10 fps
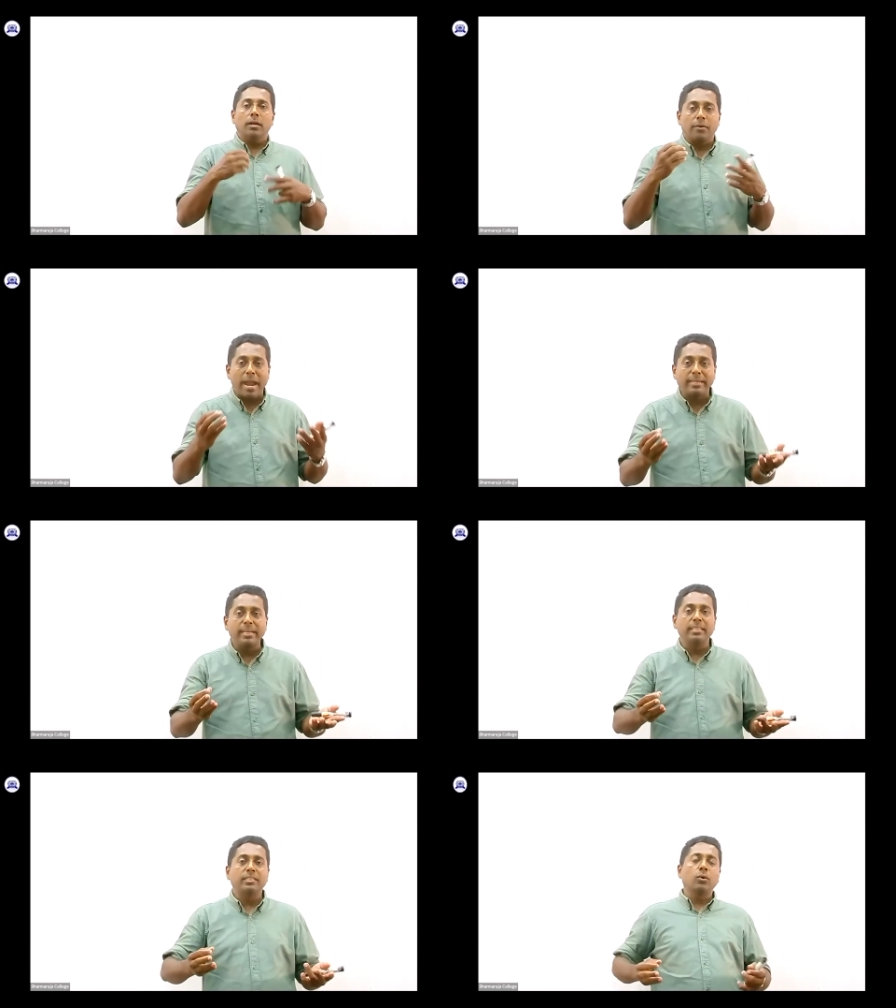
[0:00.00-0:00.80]

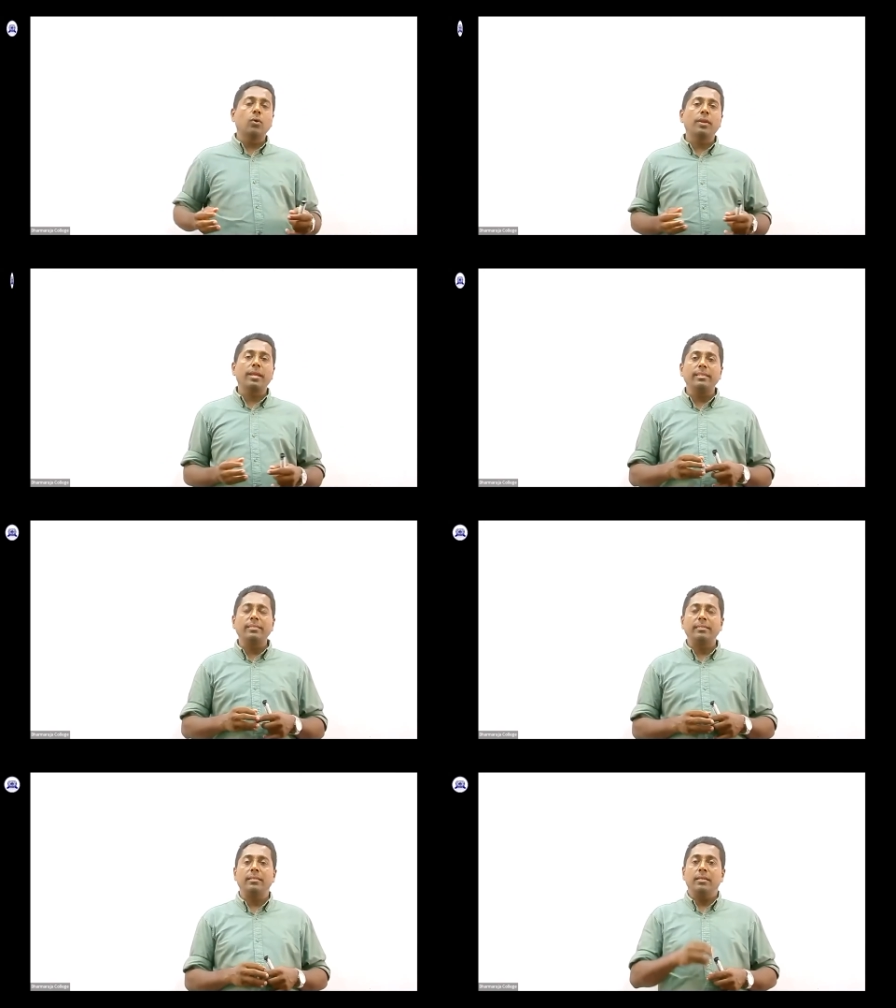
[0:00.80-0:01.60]
writing
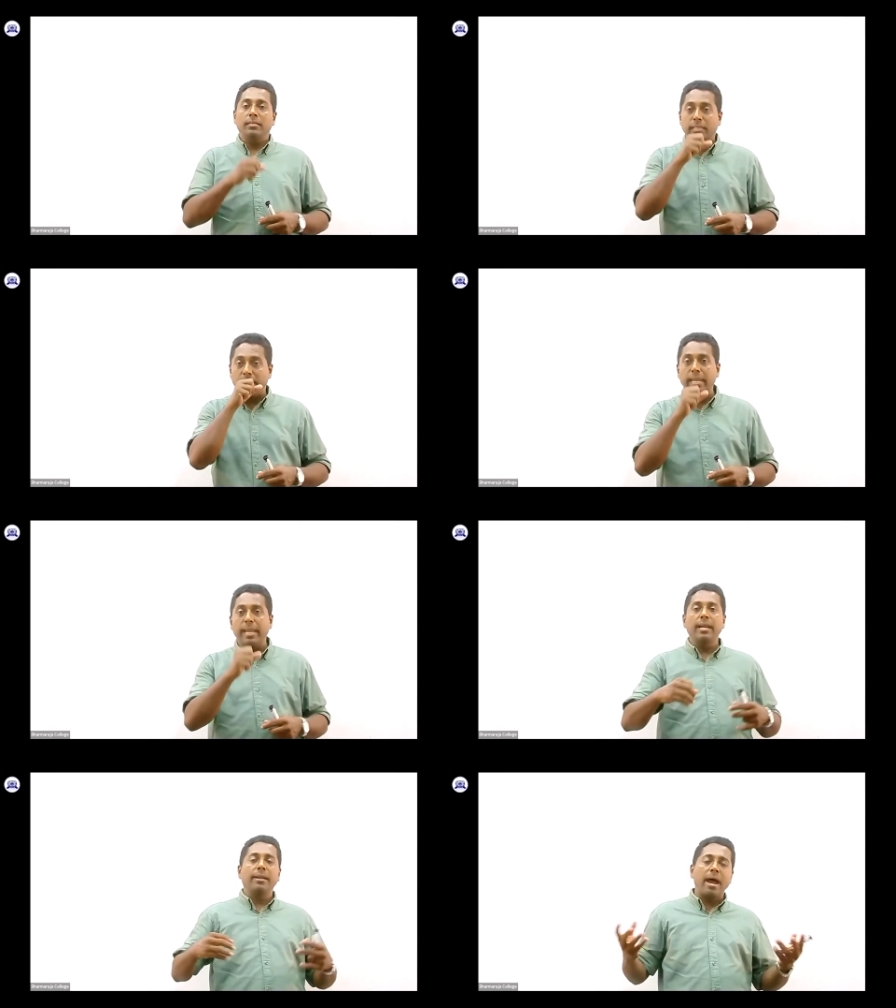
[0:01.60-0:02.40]
stories,
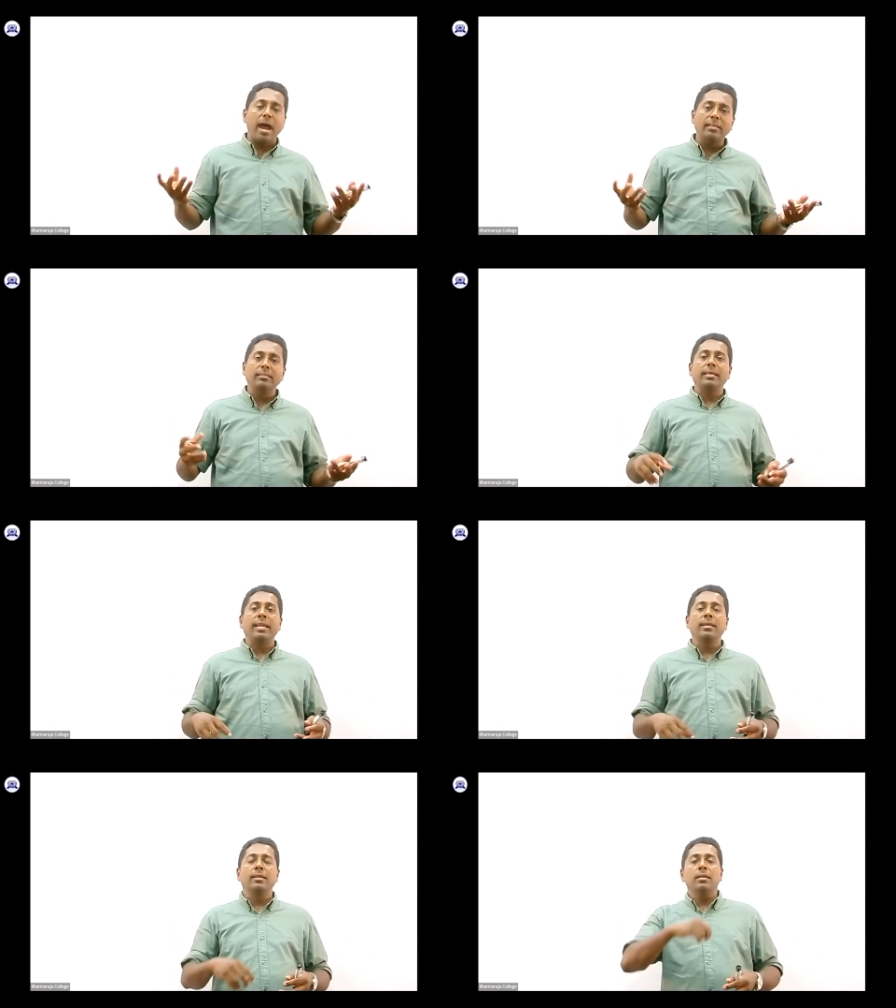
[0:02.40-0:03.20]
singing,
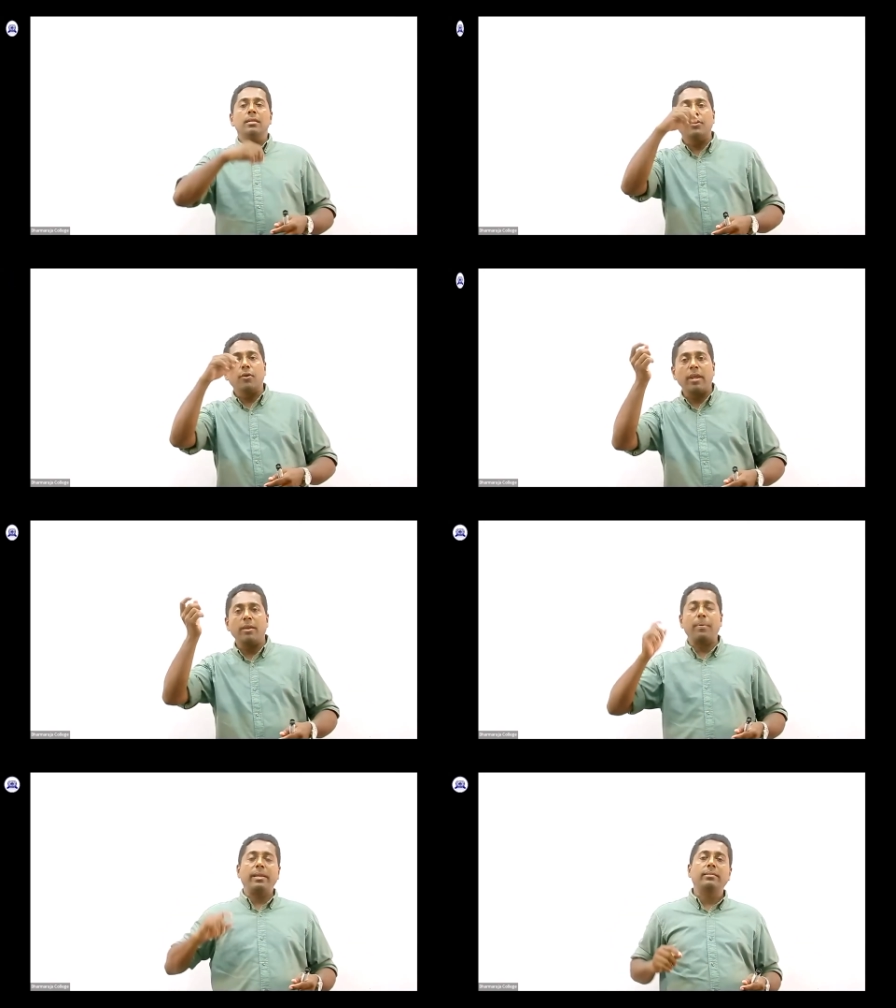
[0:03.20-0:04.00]
dancing, drawing
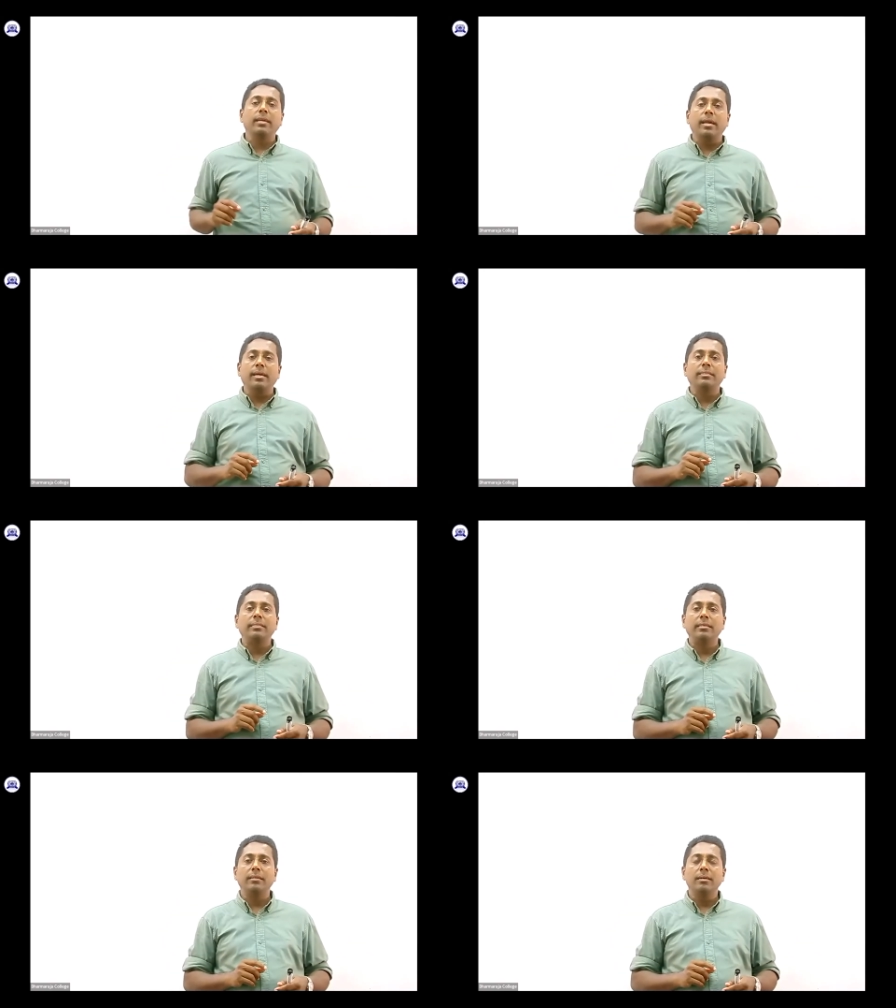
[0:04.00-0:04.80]
pictures,
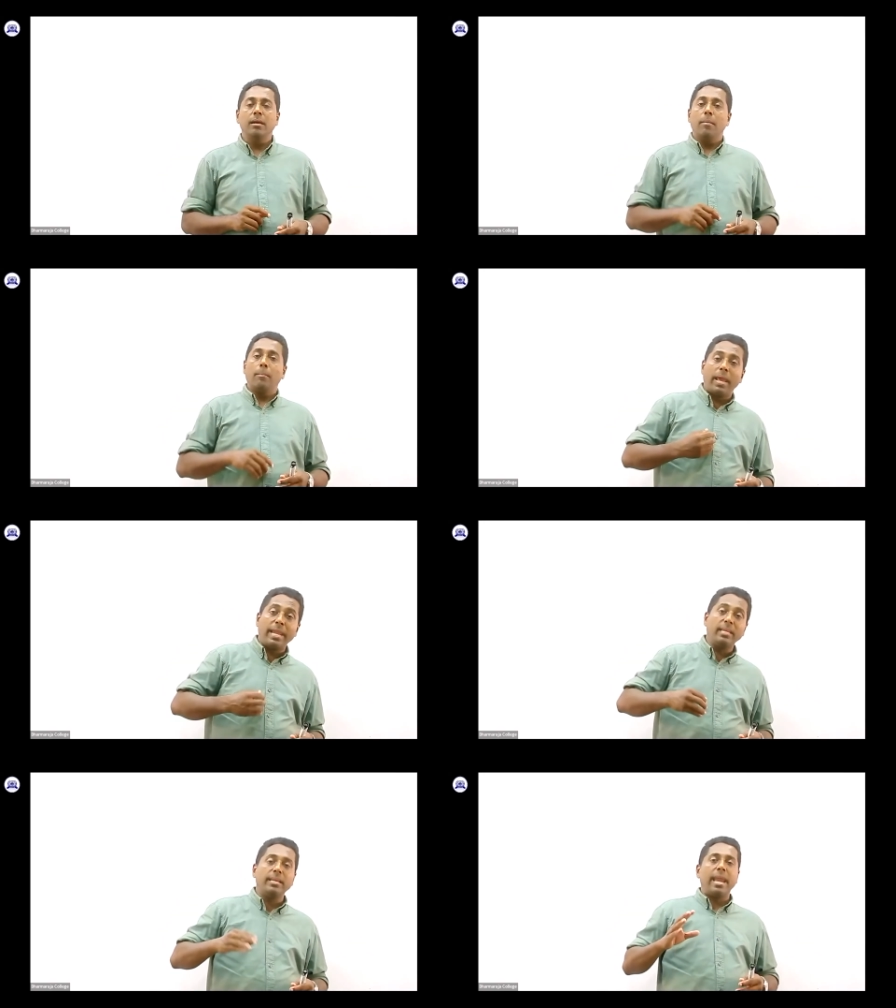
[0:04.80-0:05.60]

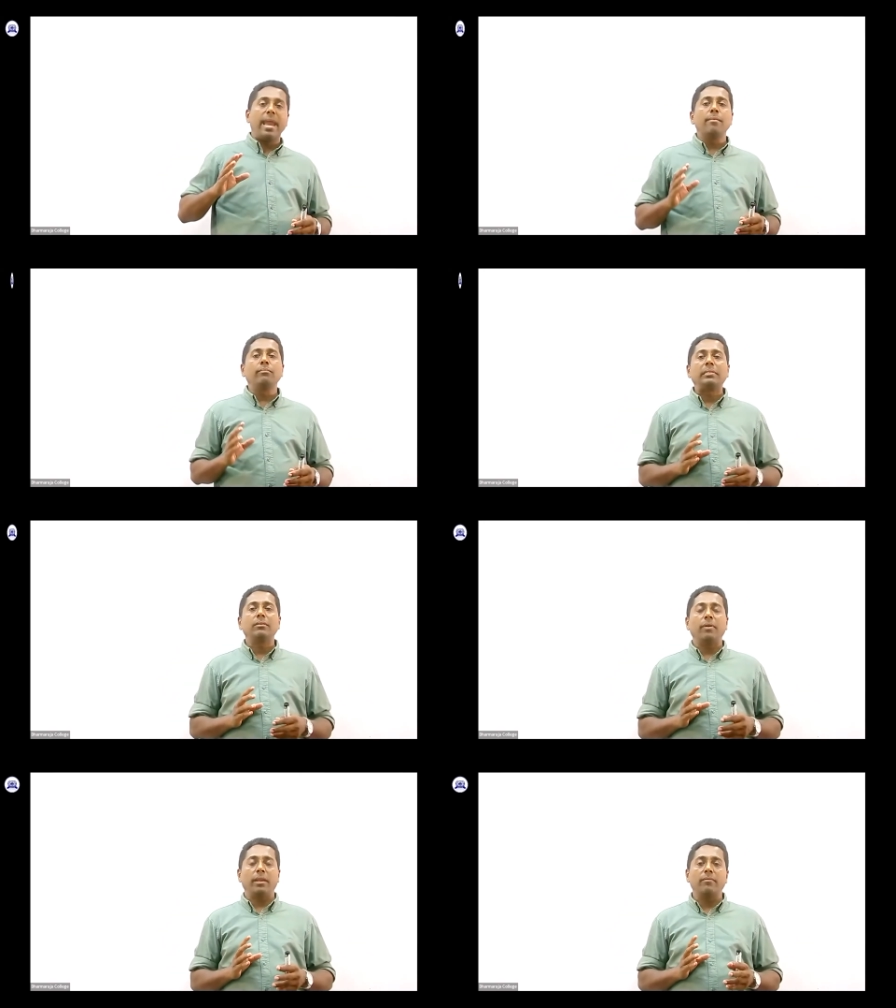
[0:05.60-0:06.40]
playing games,
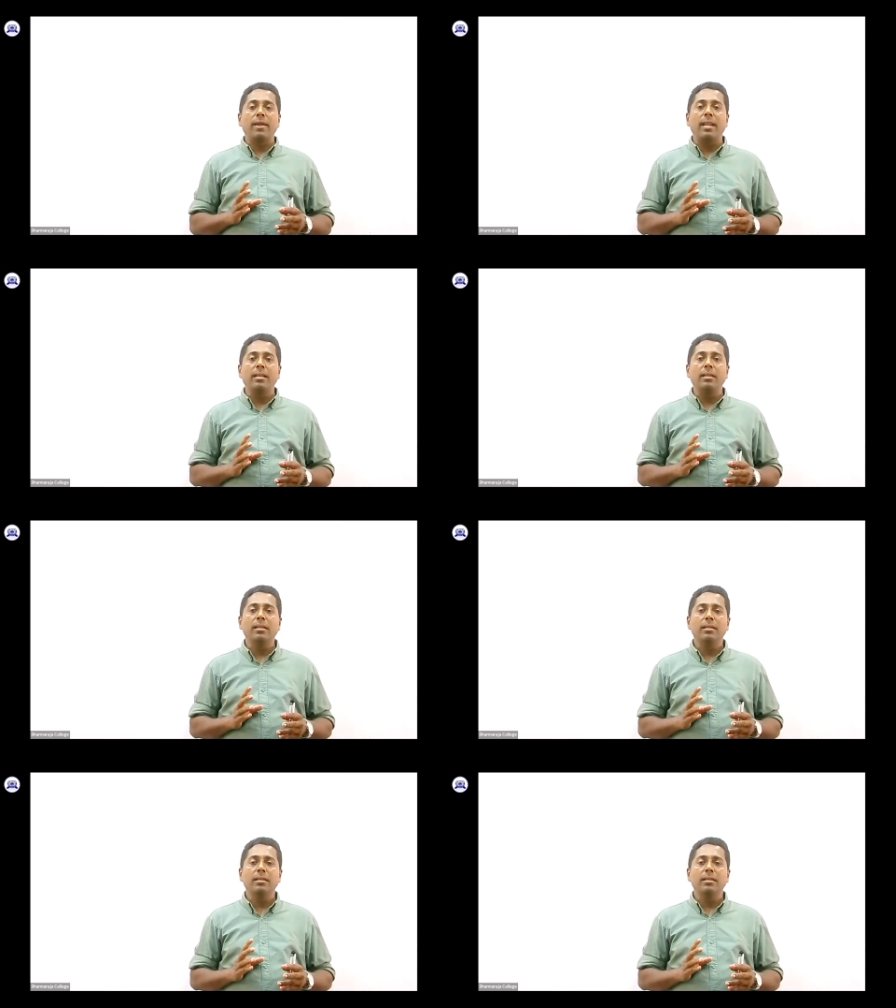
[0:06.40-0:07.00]
very well,